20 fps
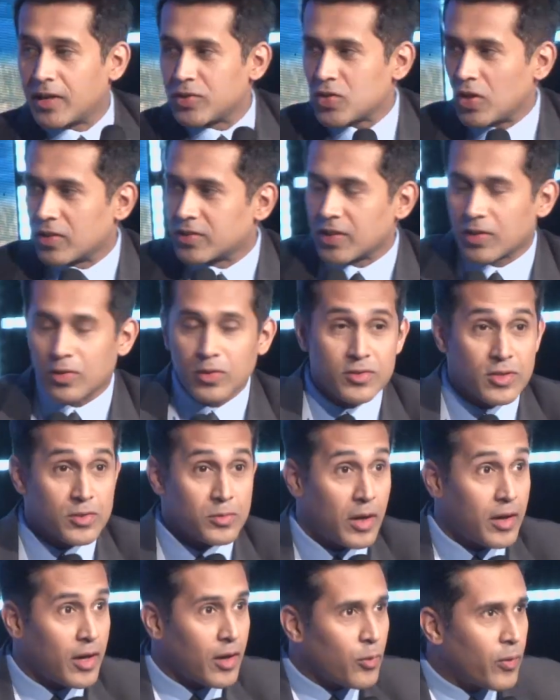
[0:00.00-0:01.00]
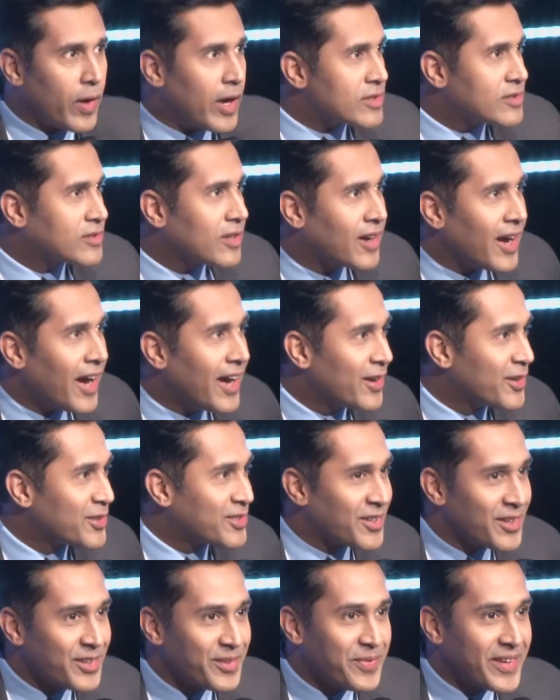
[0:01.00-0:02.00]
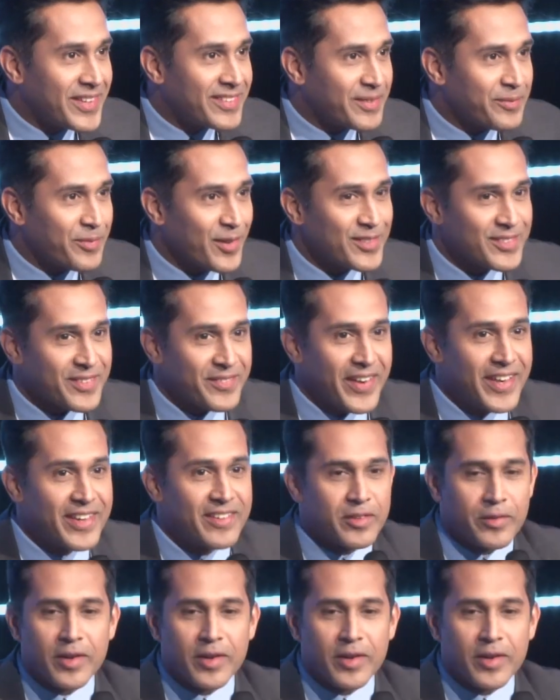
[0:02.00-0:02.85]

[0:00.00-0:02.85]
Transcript: Jonty Rhodes is wondering, where's the guy who's going to be supposed to be too?